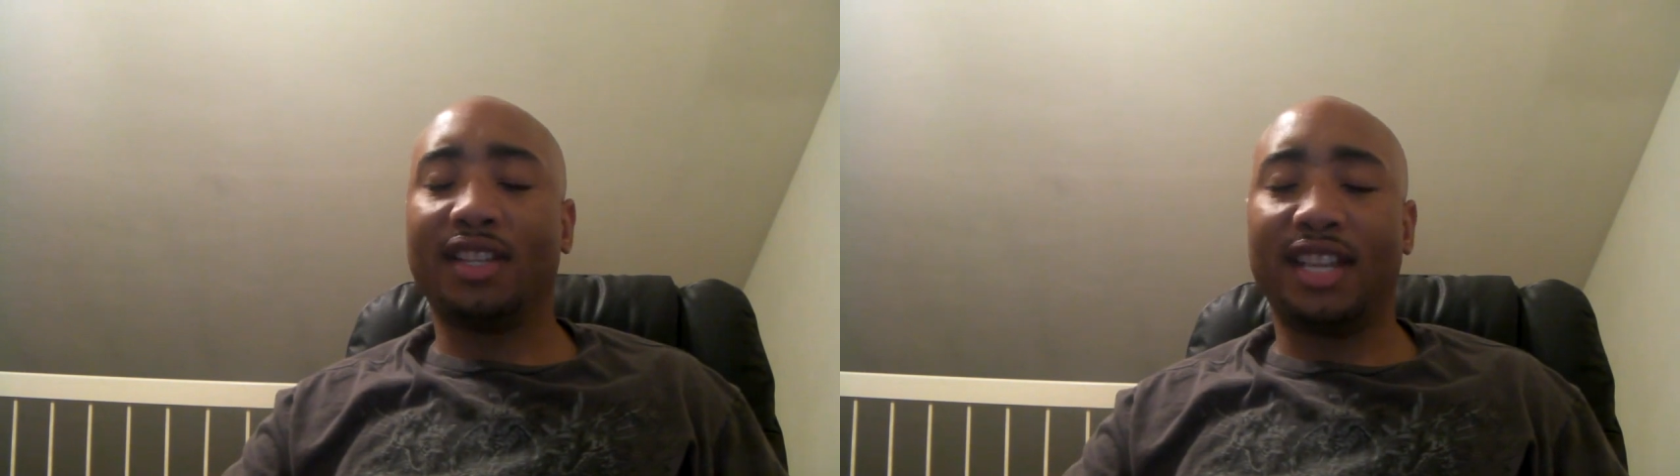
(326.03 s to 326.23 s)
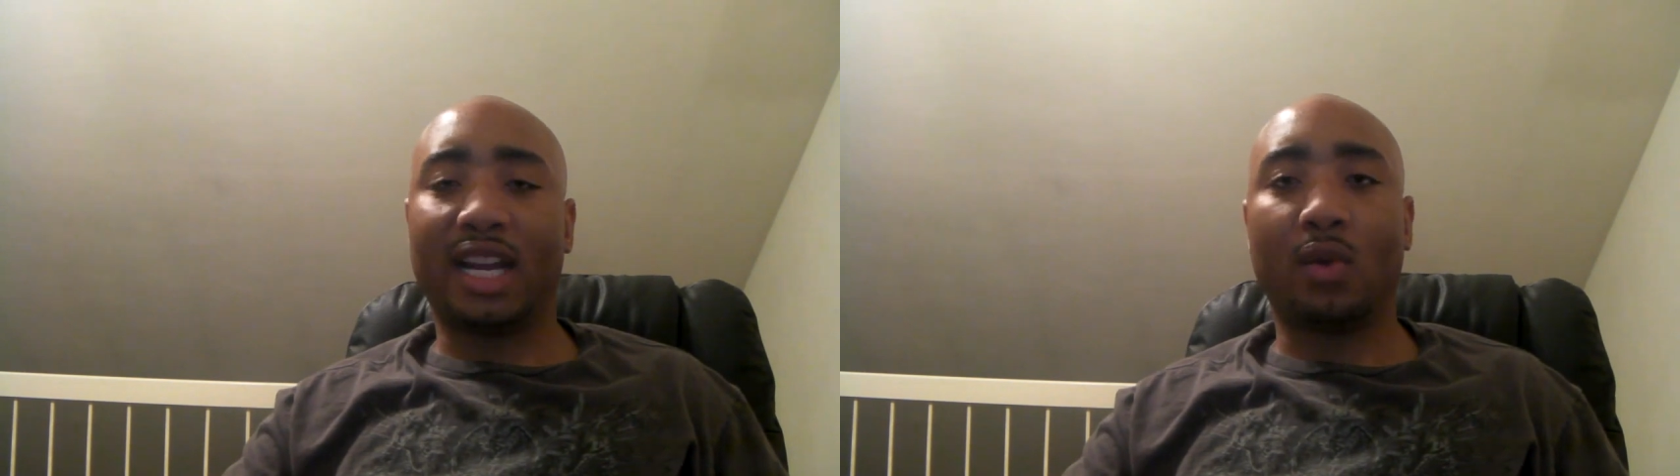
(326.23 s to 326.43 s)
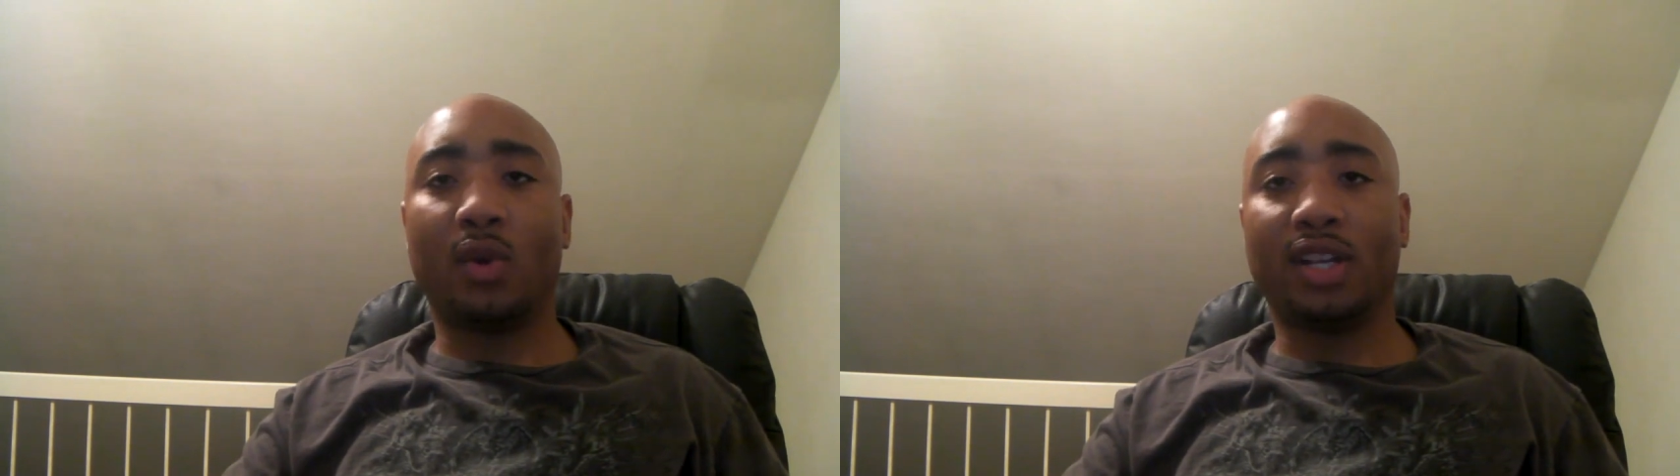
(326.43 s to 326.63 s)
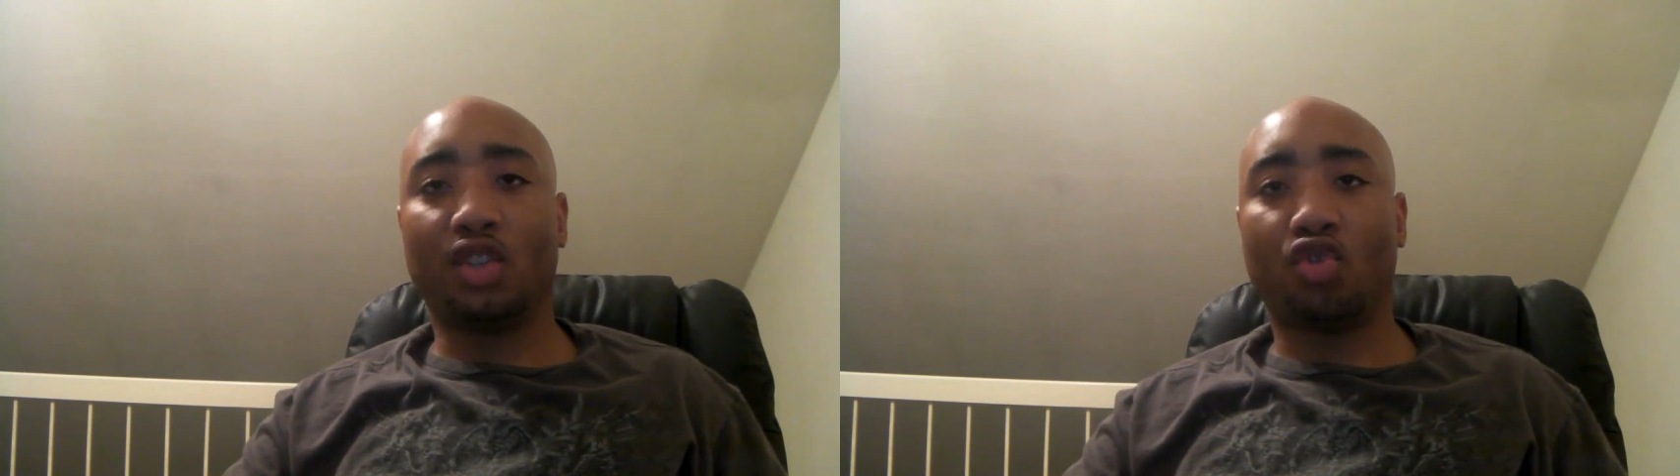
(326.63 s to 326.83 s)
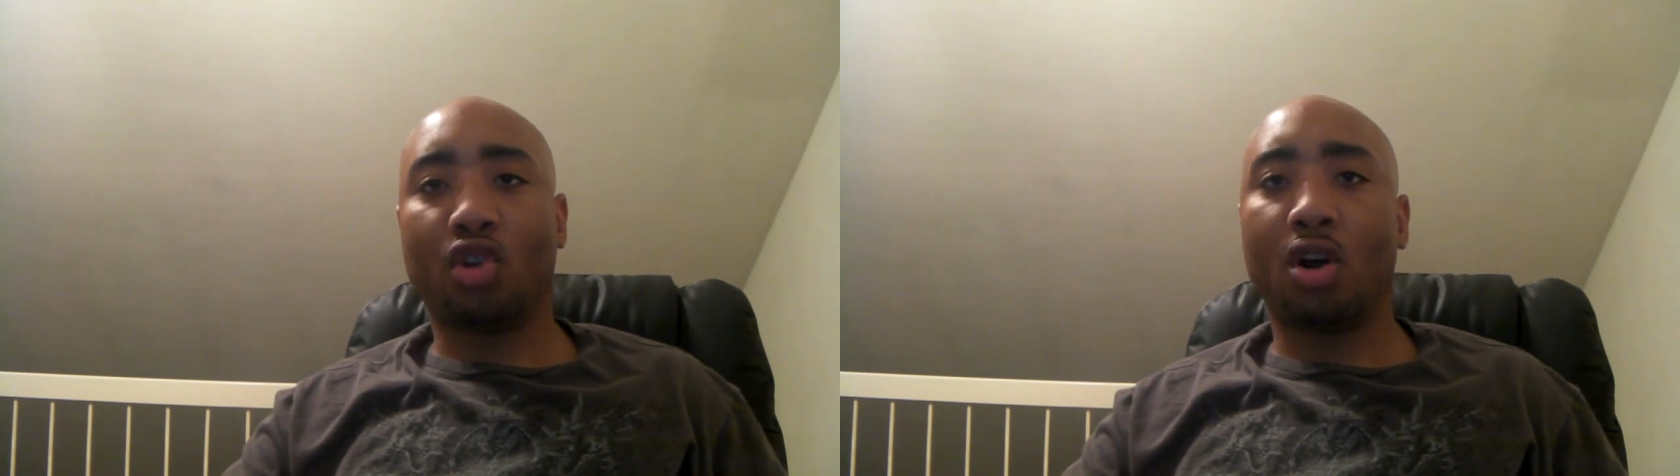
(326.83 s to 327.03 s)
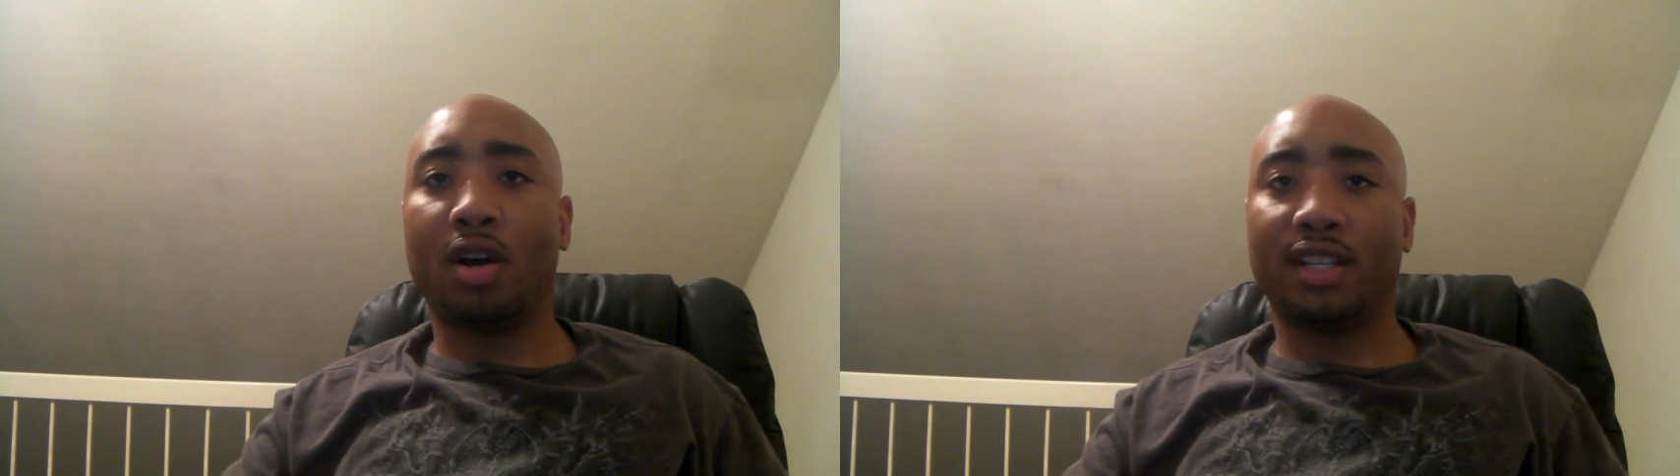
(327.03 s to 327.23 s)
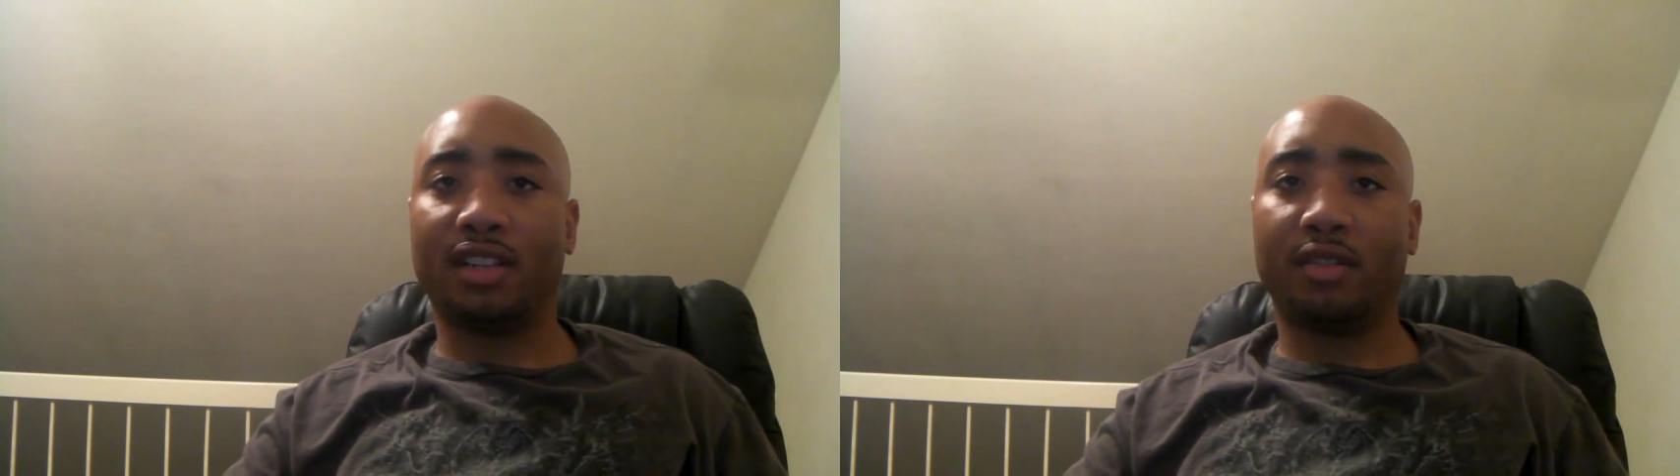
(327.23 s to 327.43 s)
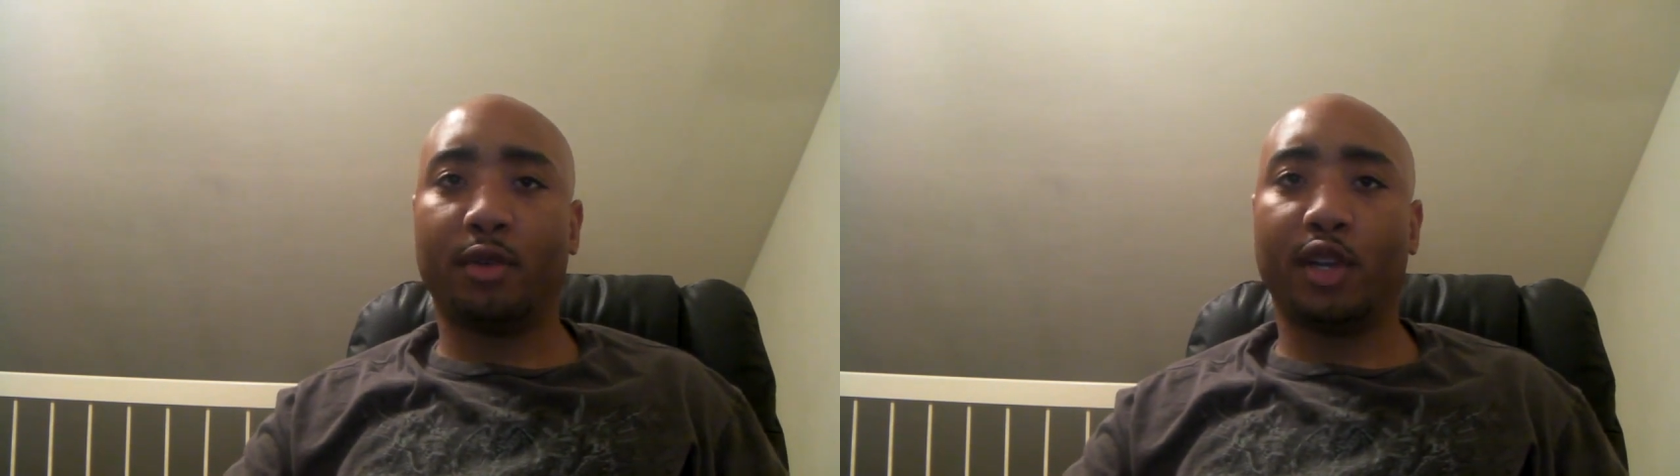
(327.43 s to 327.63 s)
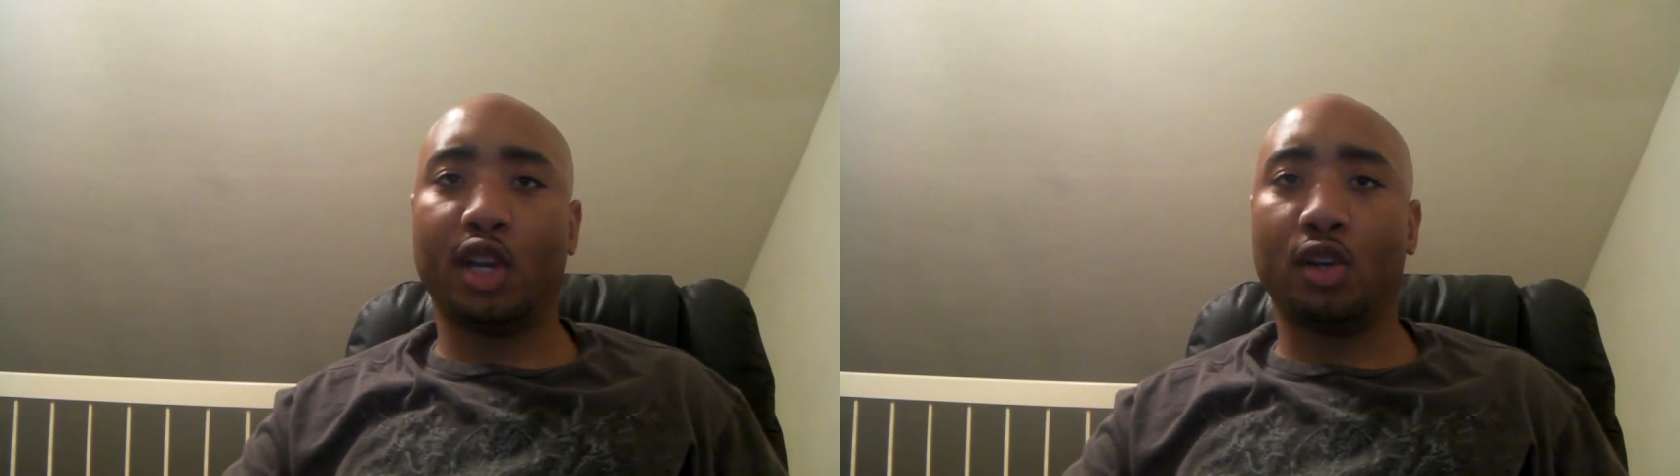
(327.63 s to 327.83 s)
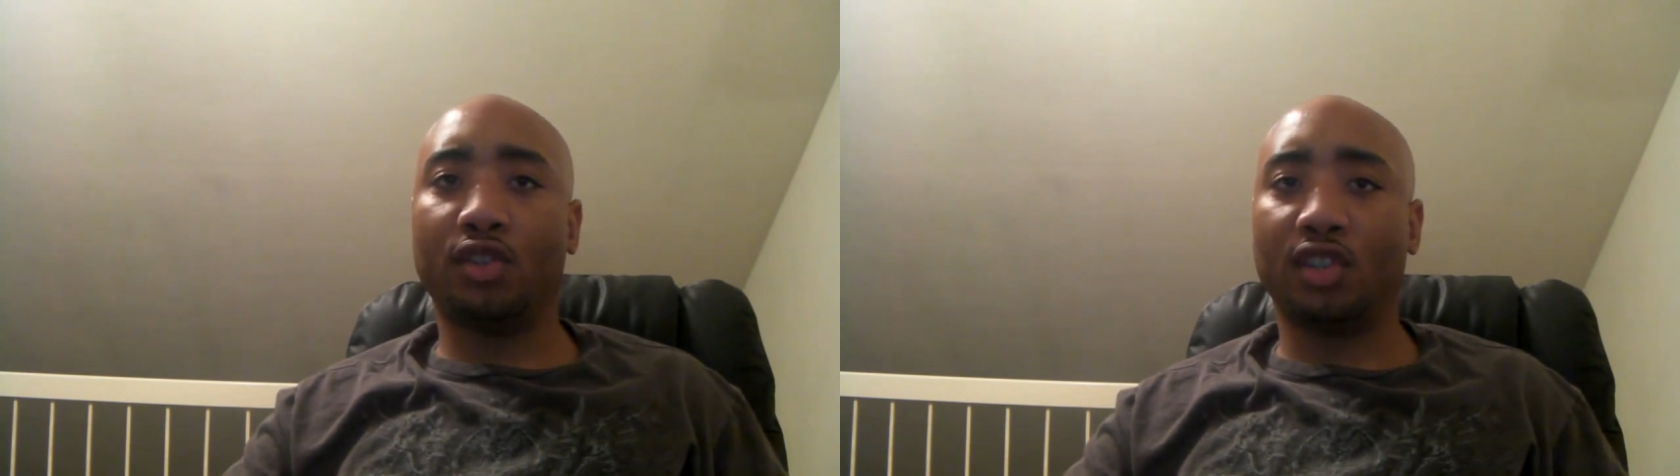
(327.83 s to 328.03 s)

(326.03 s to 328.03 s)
The second one, draw, as everyone knows.